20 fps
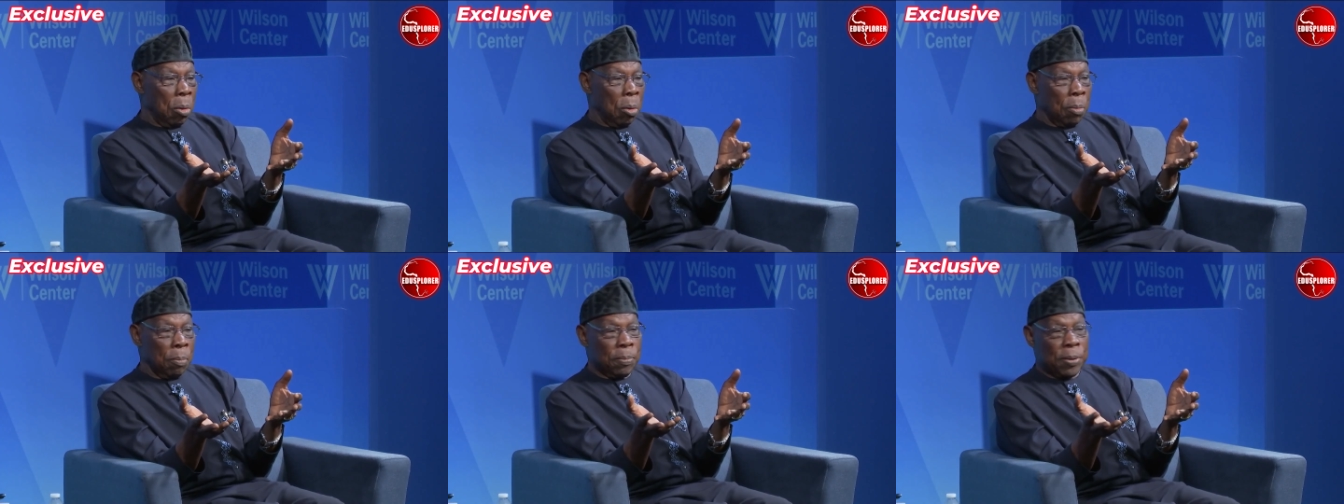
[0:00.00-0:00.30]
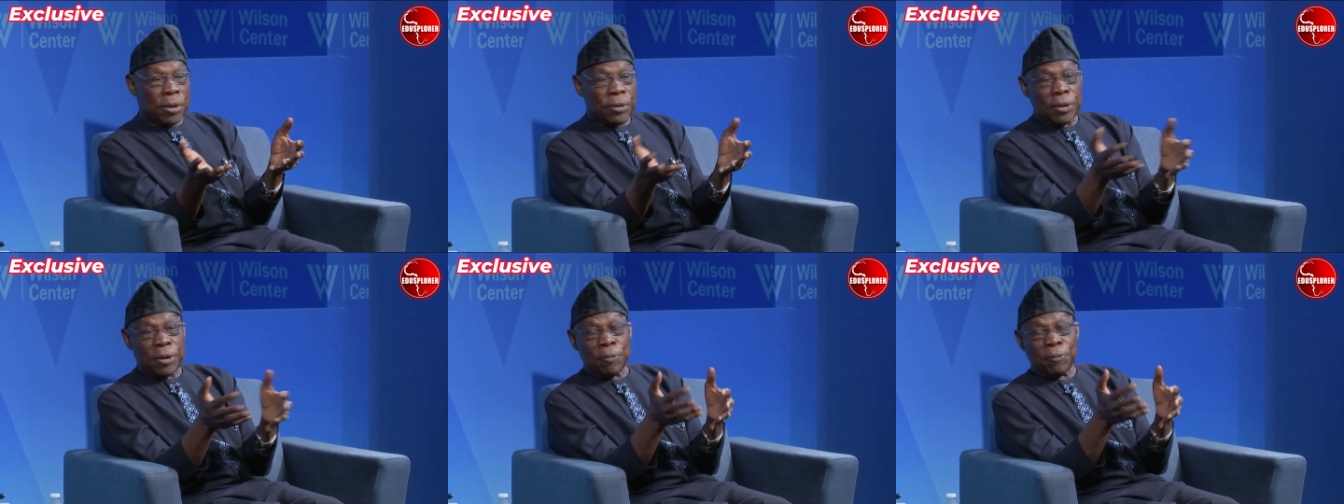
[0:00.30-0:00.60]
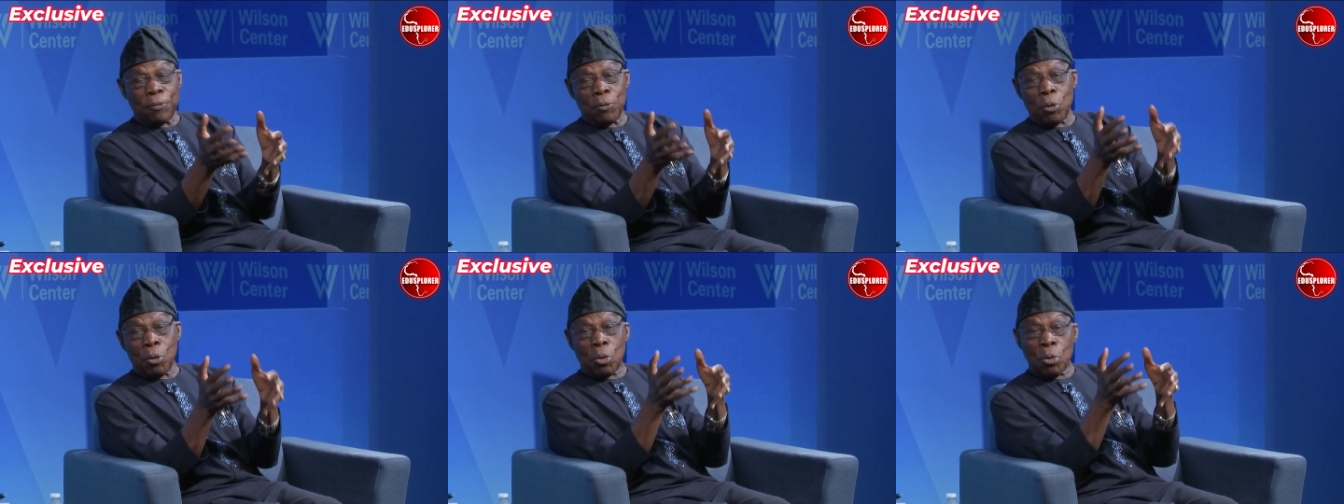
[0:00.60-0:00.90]
President
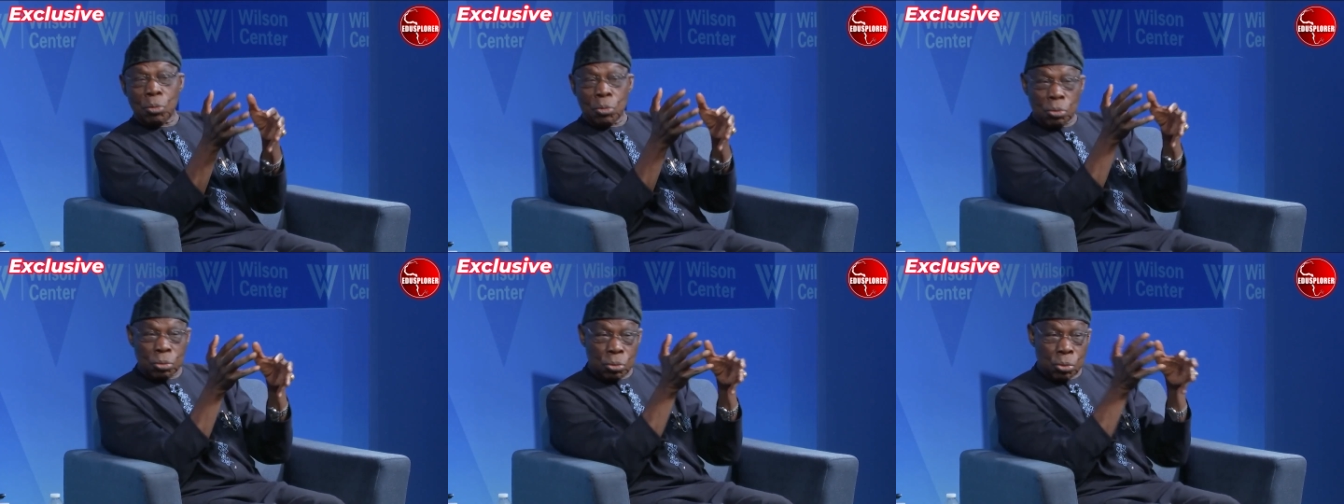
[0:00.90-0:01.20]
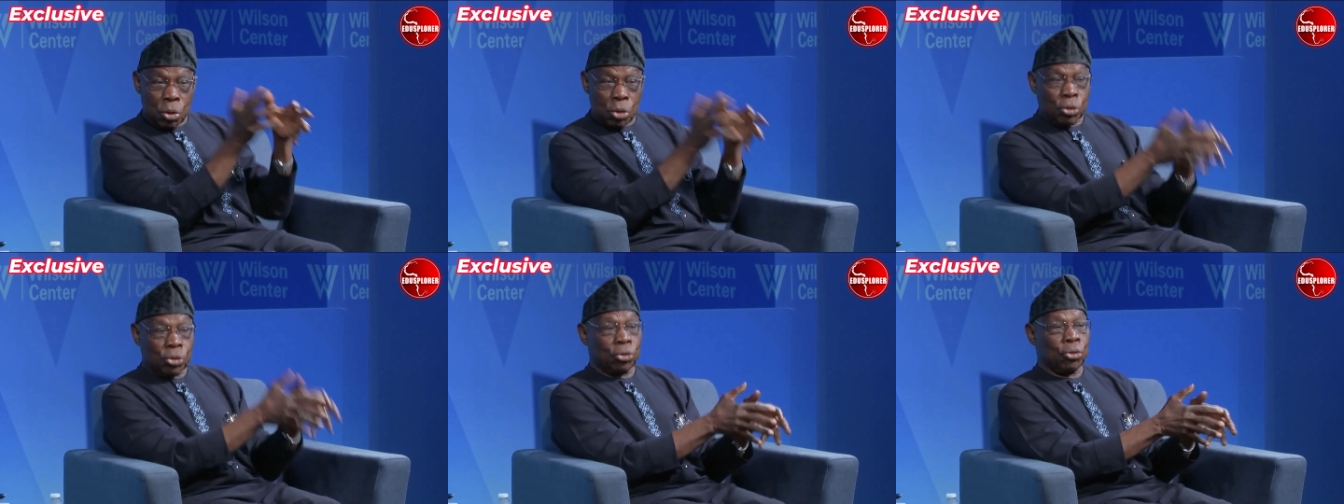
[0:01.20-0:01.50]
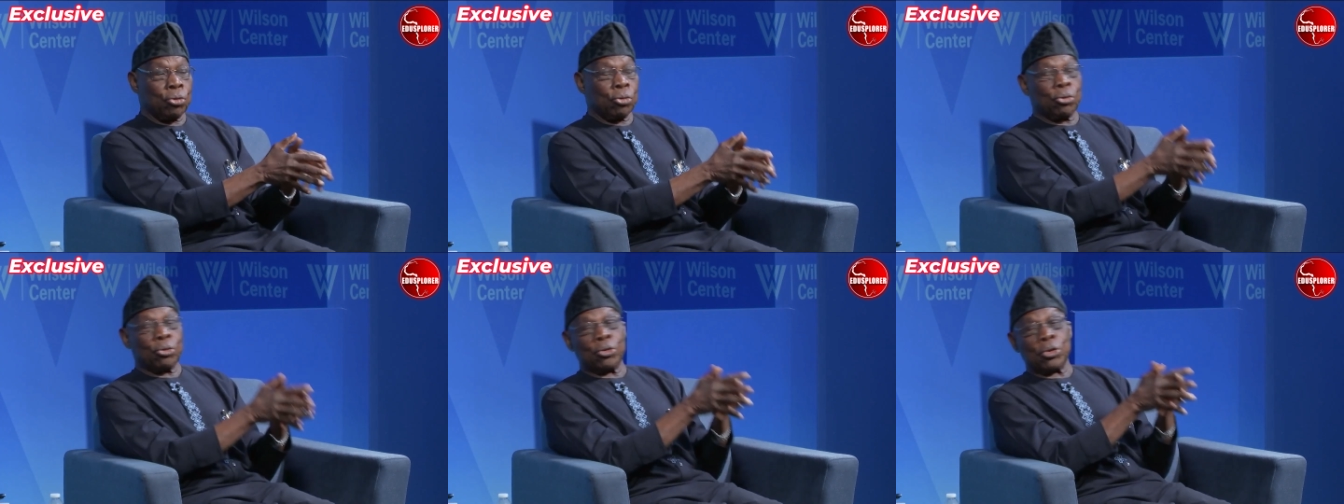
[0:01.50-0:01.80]
Faure rushed
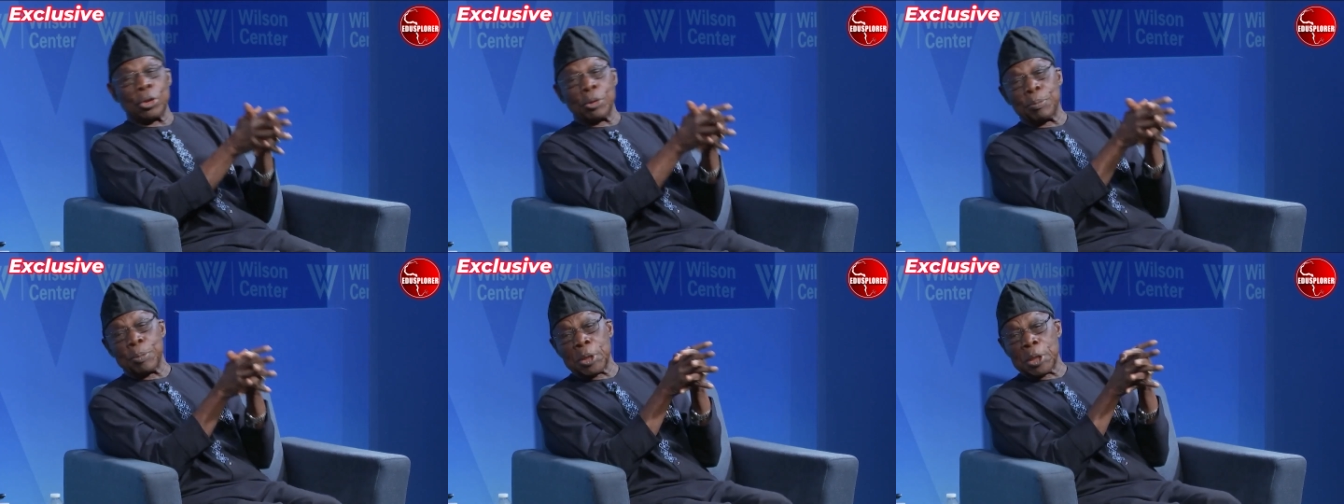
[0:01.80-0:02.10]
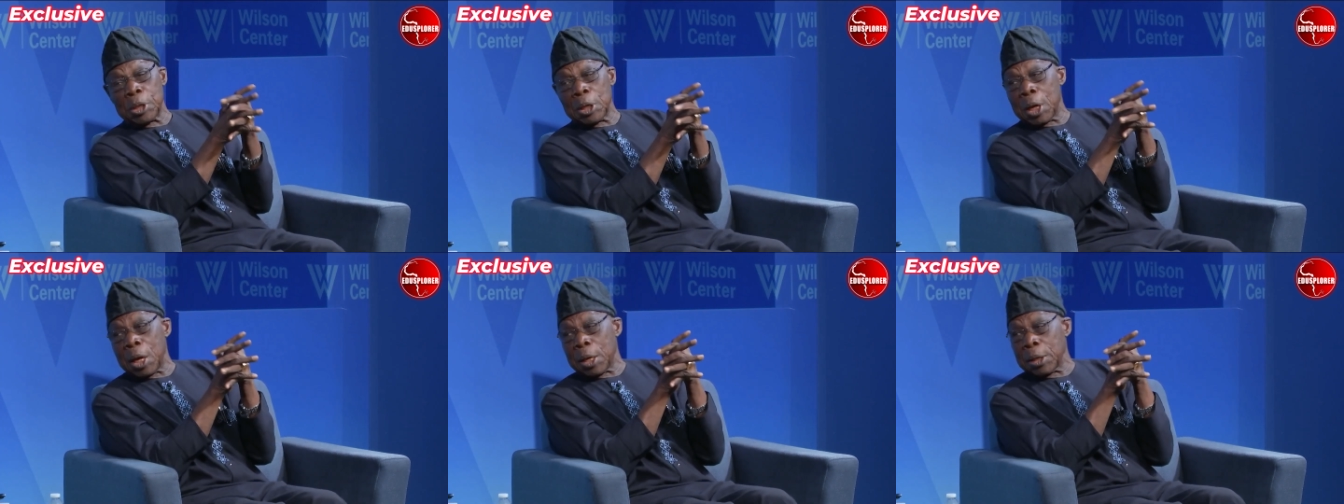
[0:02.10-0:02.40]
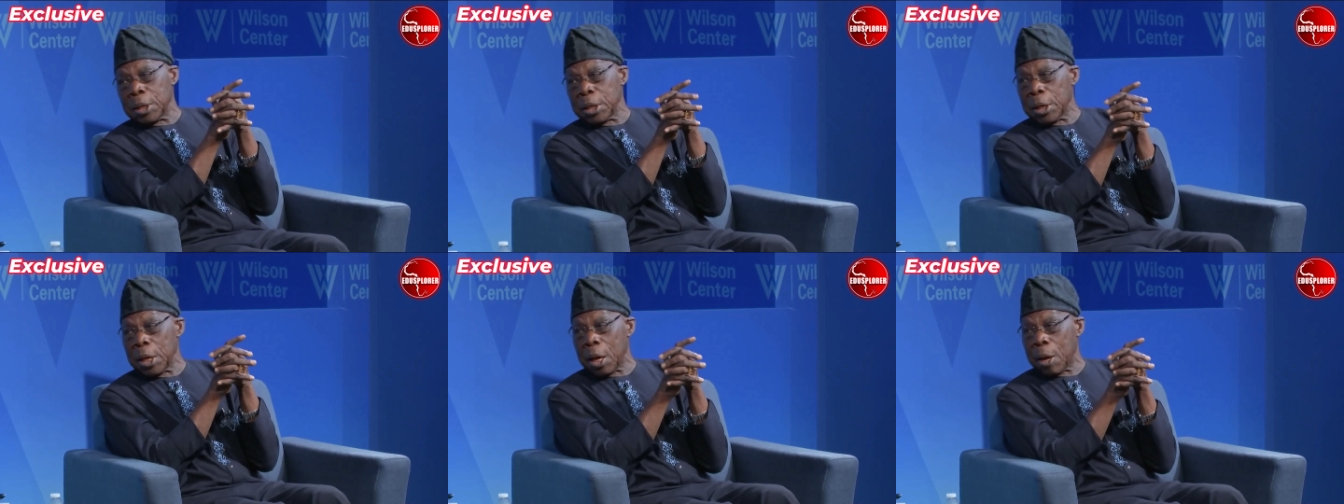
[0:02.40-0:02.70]
to see me at
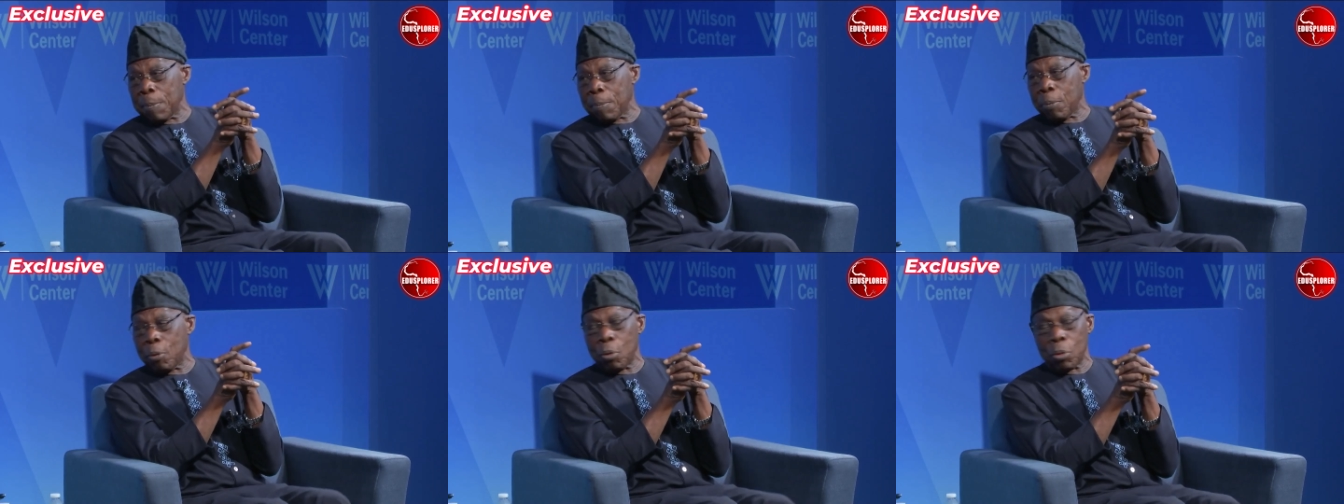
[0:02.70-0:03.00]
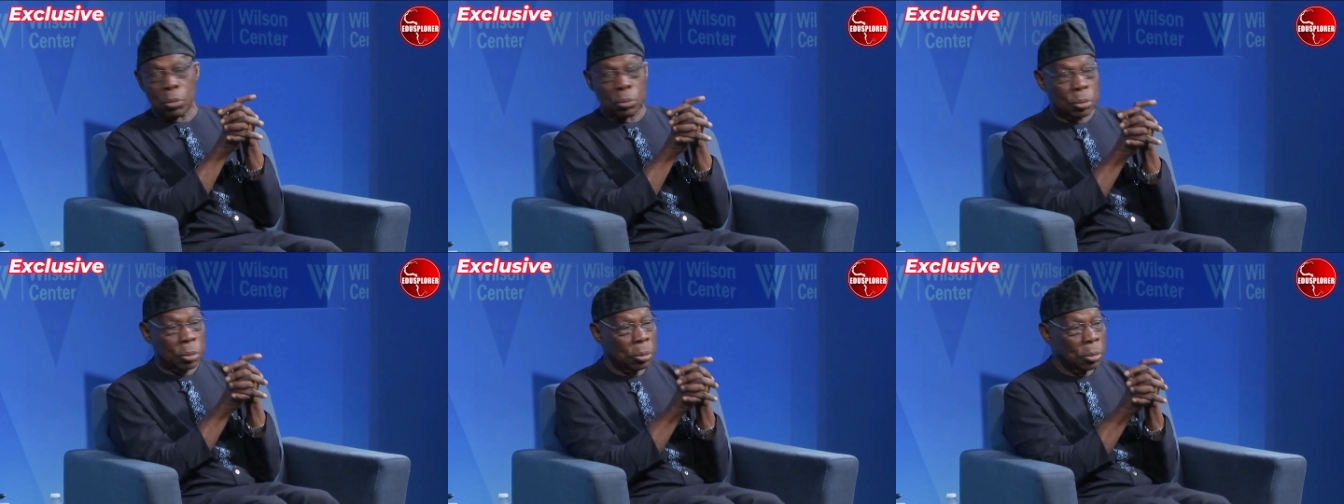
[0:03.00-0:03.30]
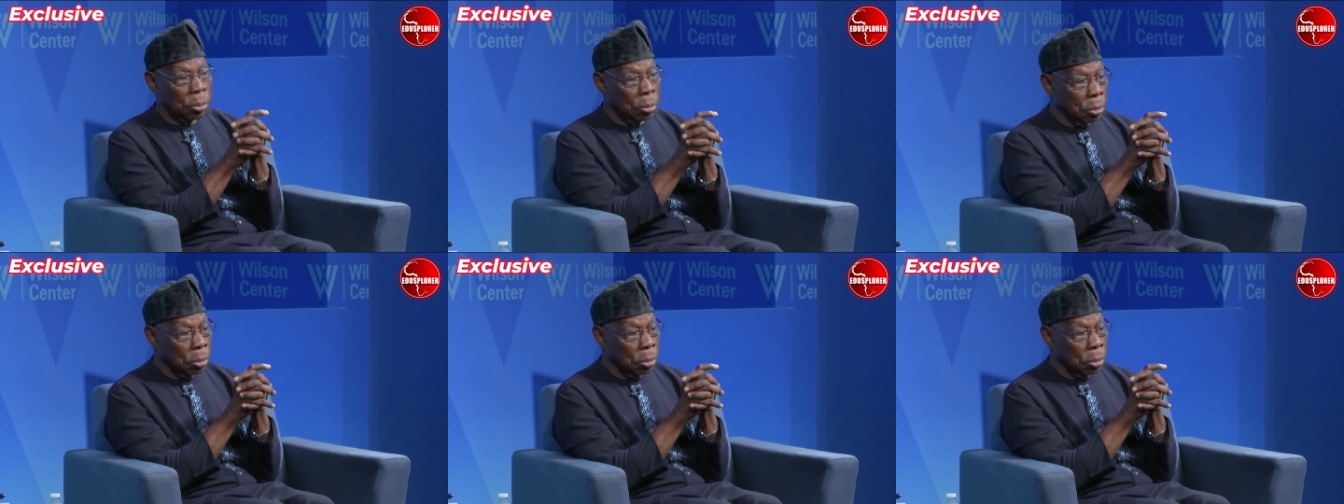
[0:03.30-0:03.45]
the airport,